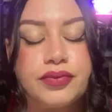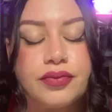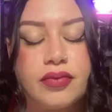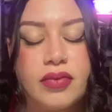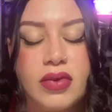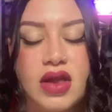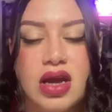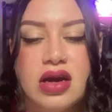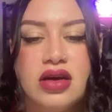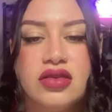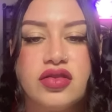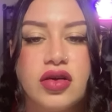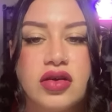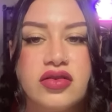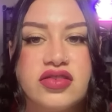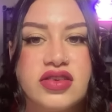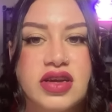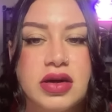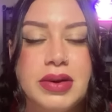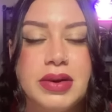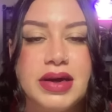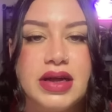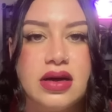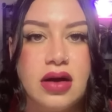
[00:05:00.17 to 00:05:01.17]
There's also
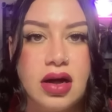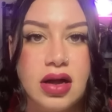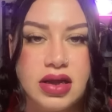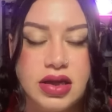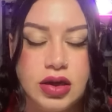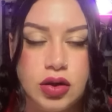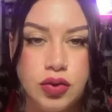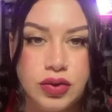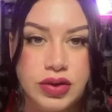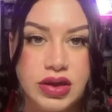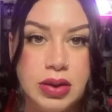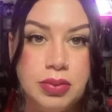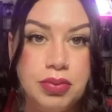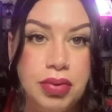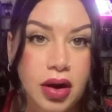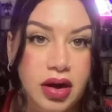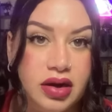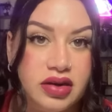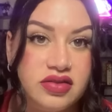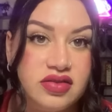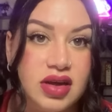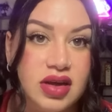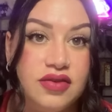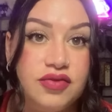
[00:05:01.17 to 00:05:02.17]
going to be equally
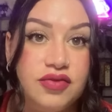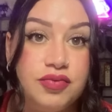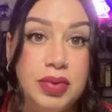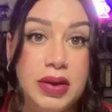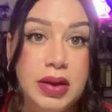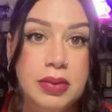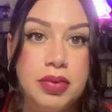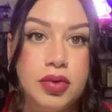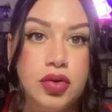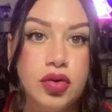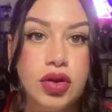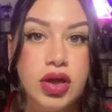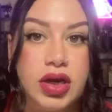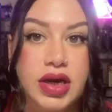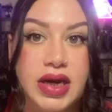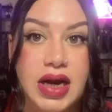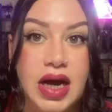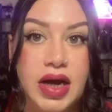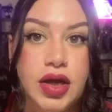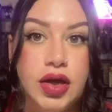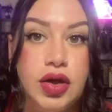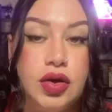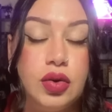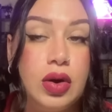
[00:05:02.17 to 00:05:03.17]
parts of people looking
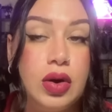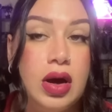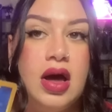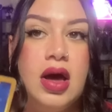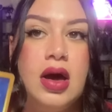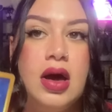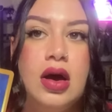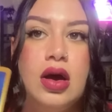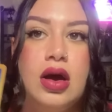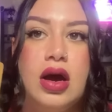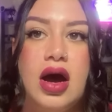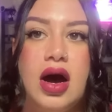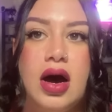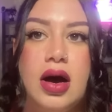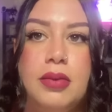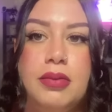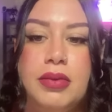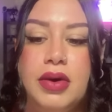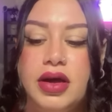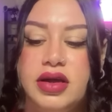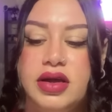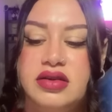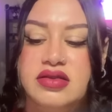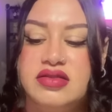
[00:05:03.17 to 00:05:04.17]
at you
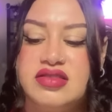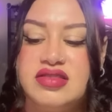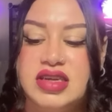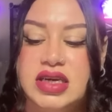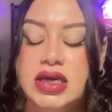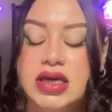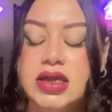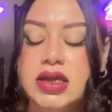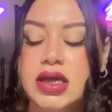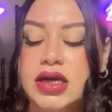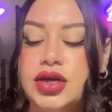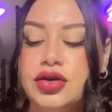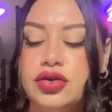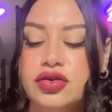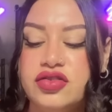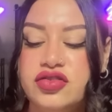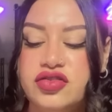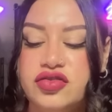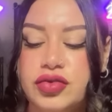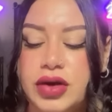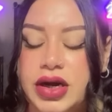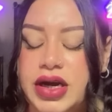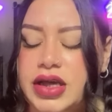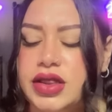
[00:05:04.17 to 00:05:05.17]
and seeing like your
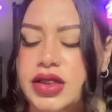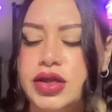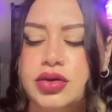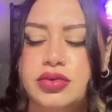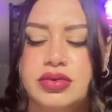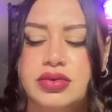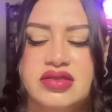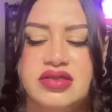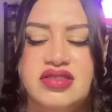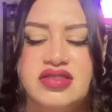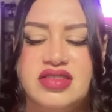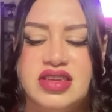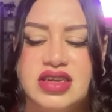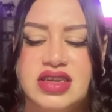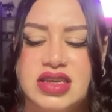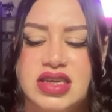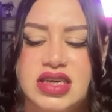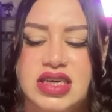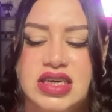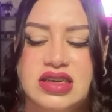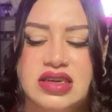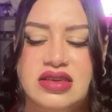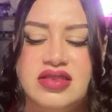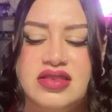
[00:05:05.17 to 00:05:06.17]
strength, your
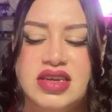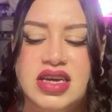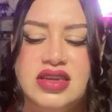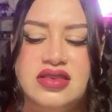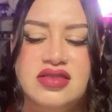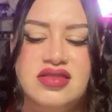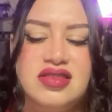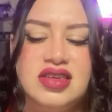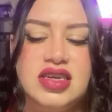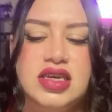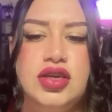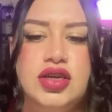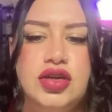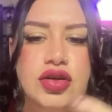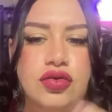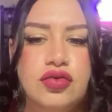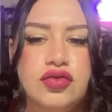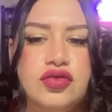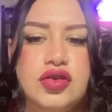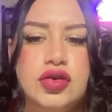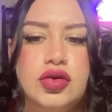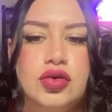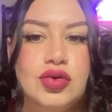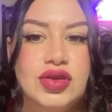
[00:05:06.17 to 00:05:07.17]
resilience, and seeing you
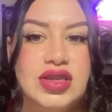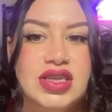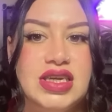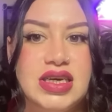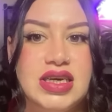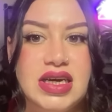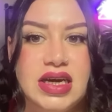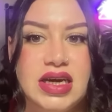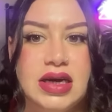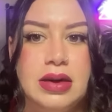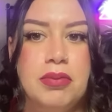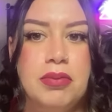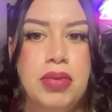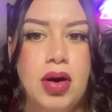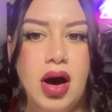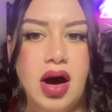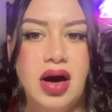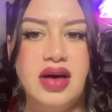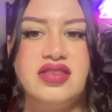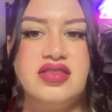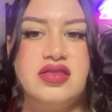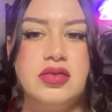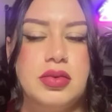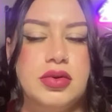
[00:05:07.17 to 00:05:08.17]
do the
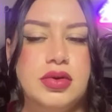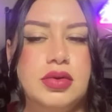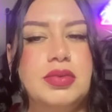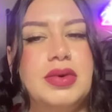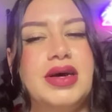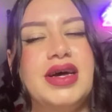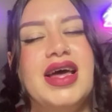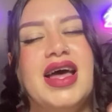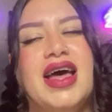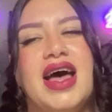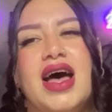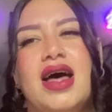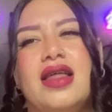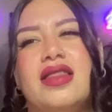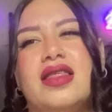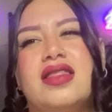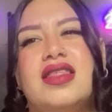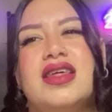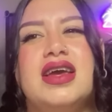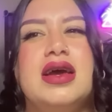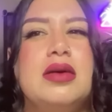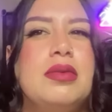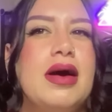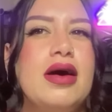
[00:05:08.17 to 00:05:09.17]
impossible. But the
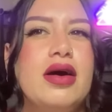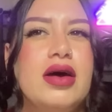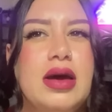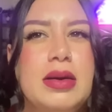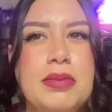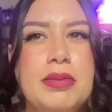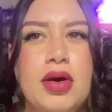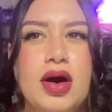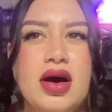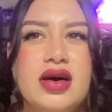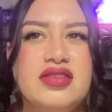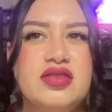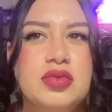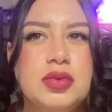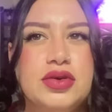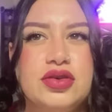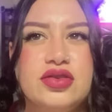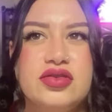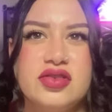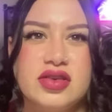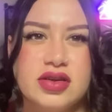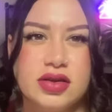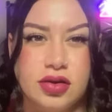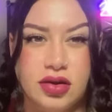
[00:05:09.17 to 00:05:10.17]
thing about impossible
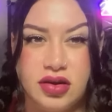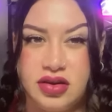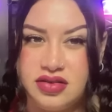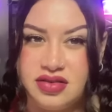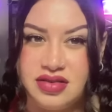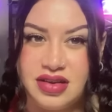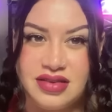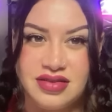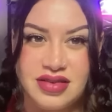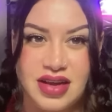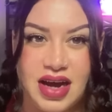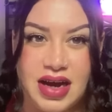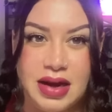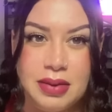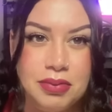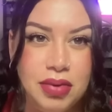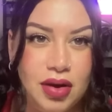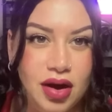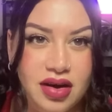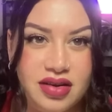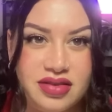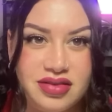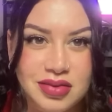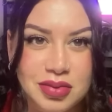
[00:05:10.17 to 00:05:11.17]
is it literally says I'm
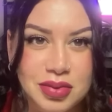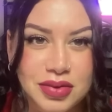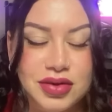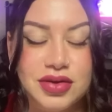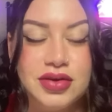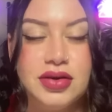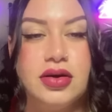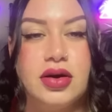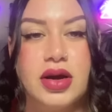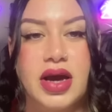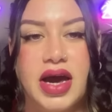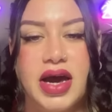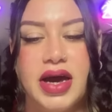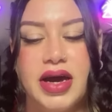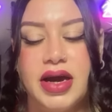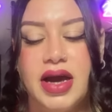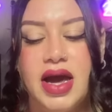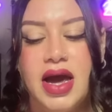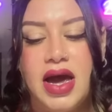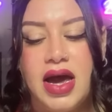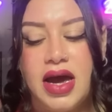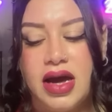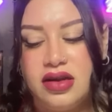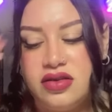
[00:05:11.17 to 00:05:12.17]
possible, okay?
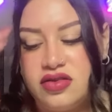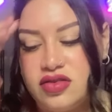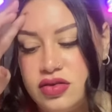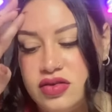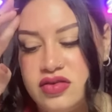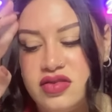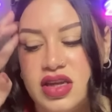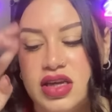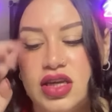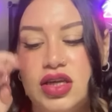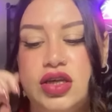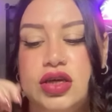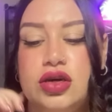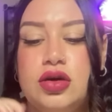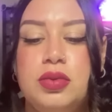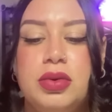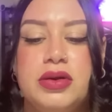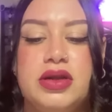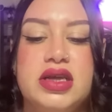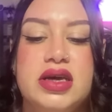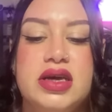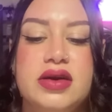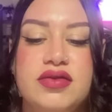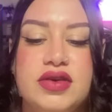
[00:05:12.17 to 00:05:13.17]
And so it's like you
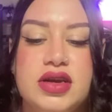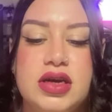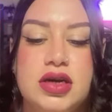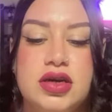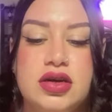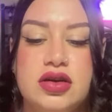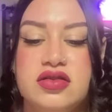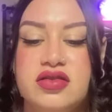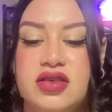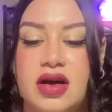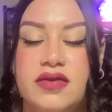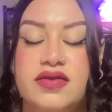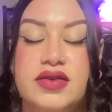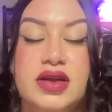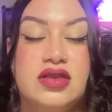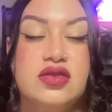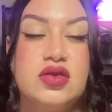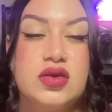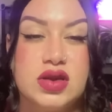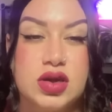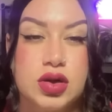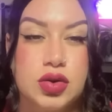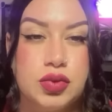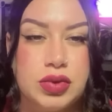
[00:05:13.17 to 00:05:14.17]
believing in yourself. That's
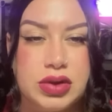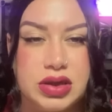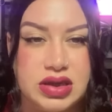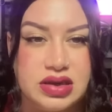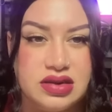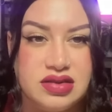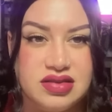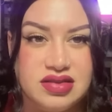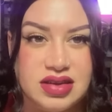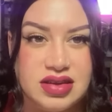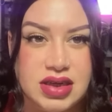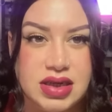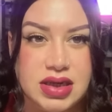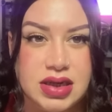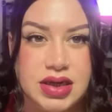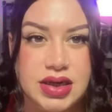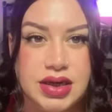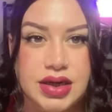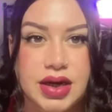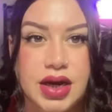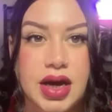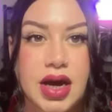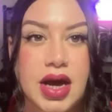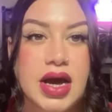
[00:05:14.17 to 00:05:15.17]
what they're really
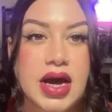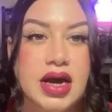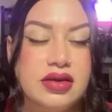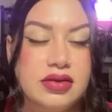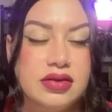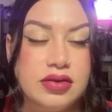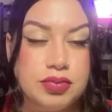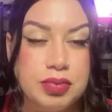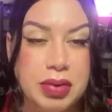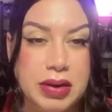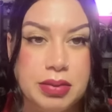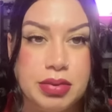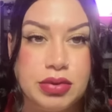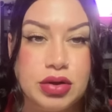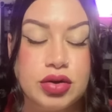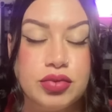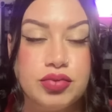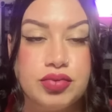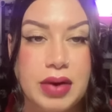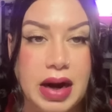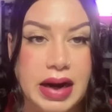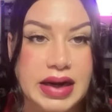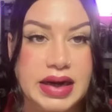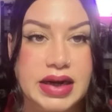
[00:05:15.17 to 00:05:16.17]
seeing. People are
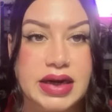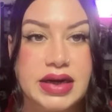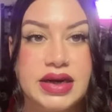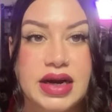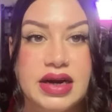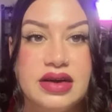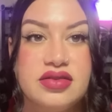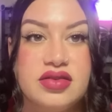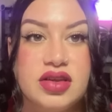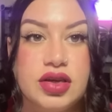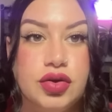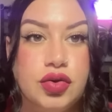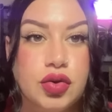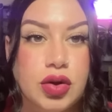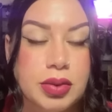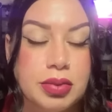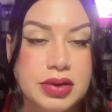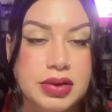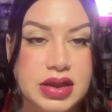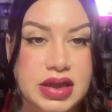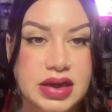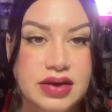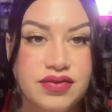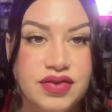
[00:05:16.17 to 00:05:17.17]
recognizing your
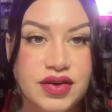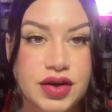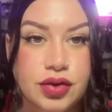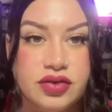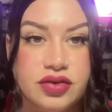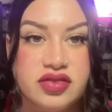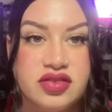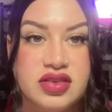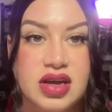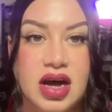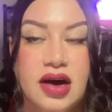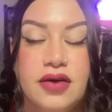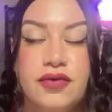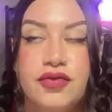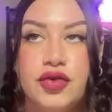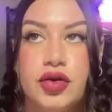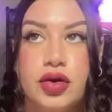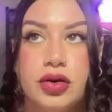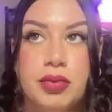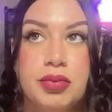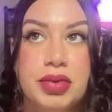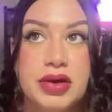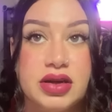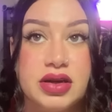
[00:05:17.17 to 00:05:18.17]
belief in yourself, your
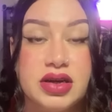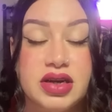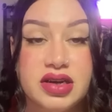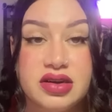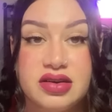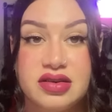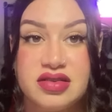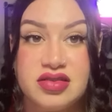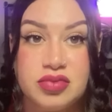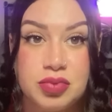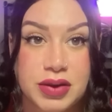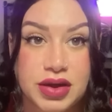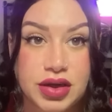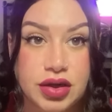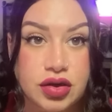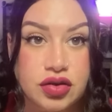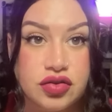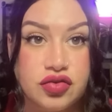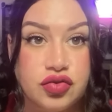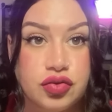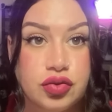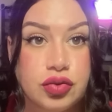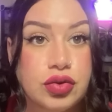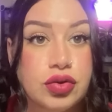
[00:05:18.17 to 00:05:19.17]
ability to speak your
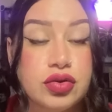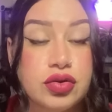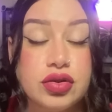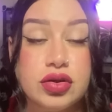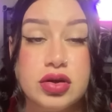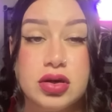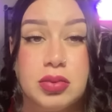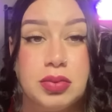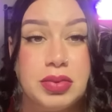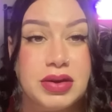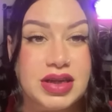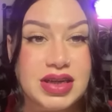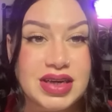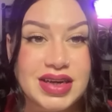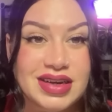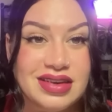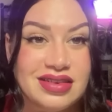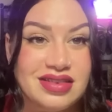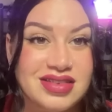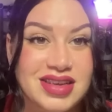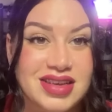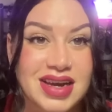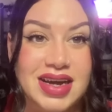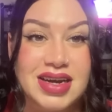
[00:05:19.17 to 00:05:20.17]
truth, your ability to
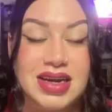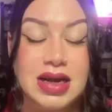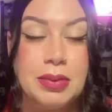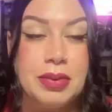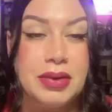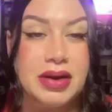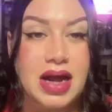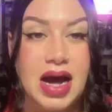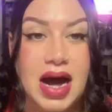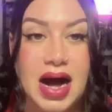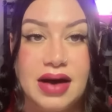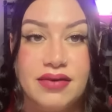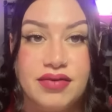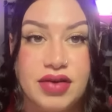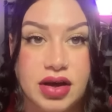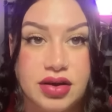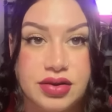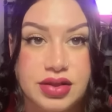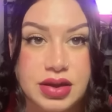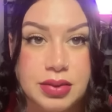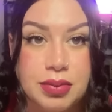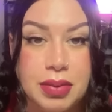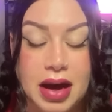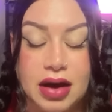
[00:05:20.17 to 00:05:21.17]
stand up and have
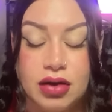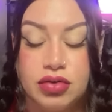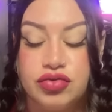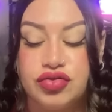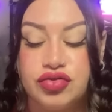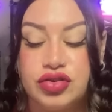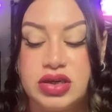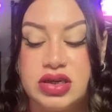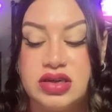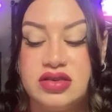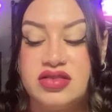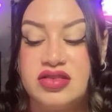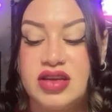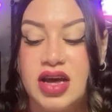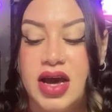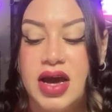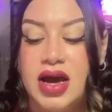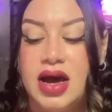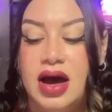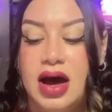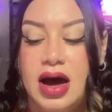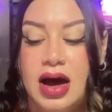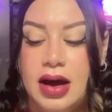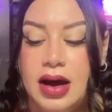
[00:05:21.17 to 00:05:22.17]
healthy boundaries.
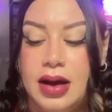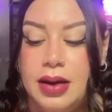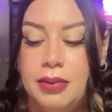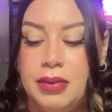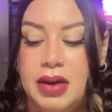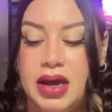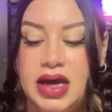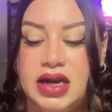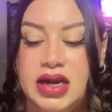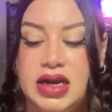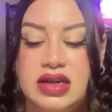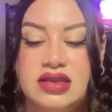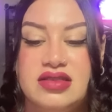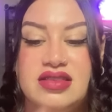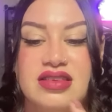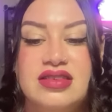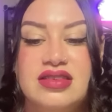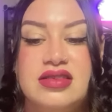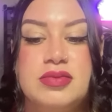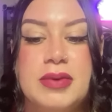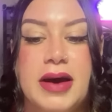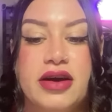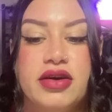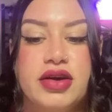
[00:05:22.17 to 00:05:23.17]
And it's
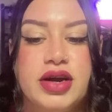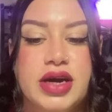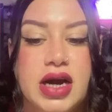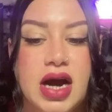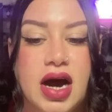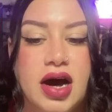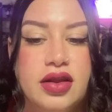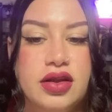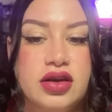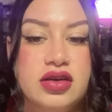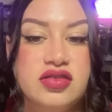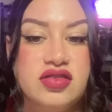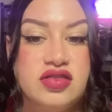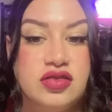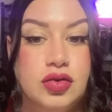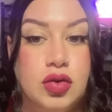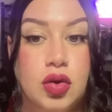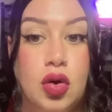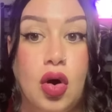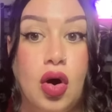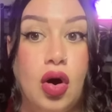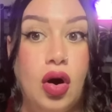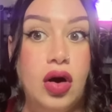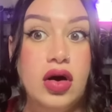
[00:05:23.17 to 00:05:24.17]
inspiring others to
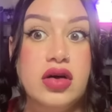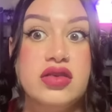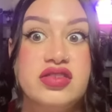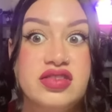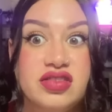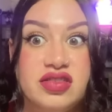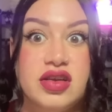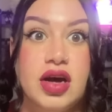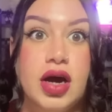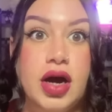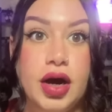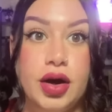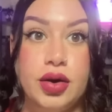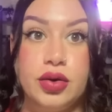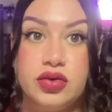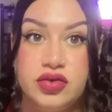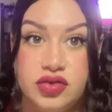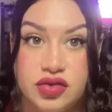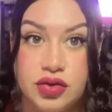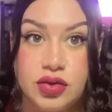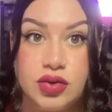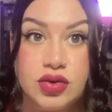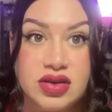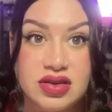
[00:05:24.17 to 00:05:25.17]
also
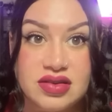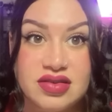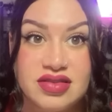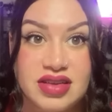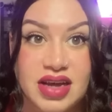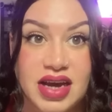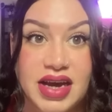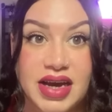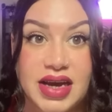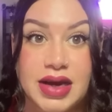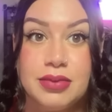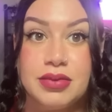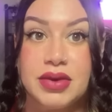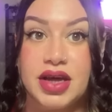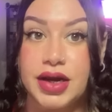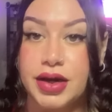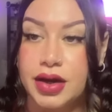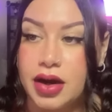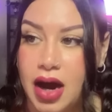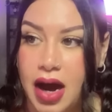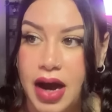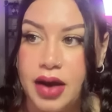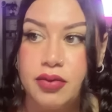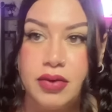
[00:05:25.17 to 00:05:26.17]
do the same. Like,
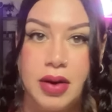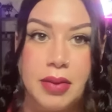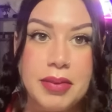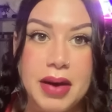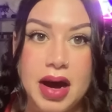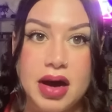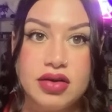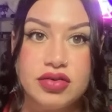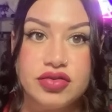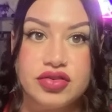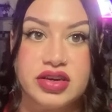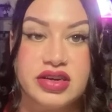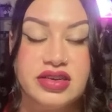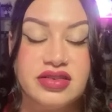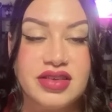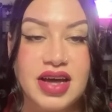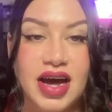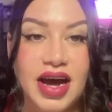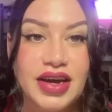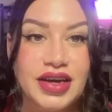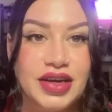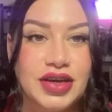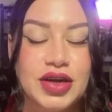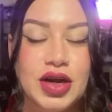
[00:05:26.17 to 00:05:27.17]
I want boundaries.
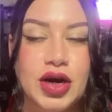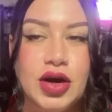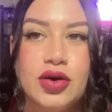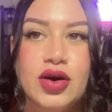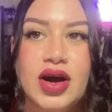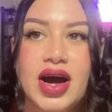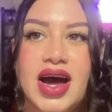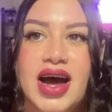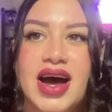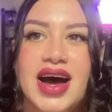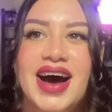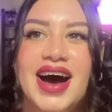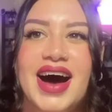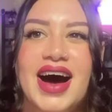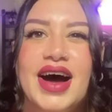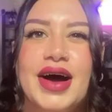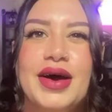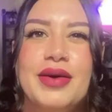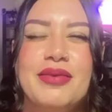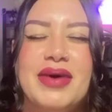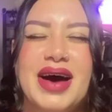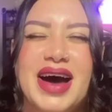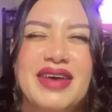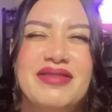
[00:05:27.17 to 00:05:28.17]

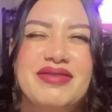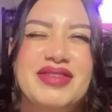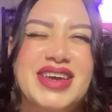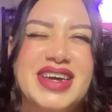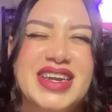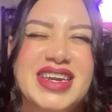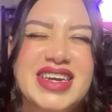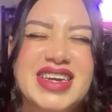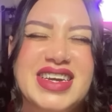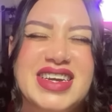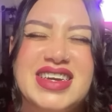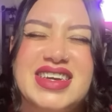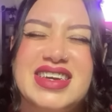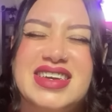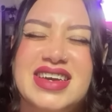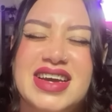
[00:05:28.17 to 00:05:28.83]
I'm getting,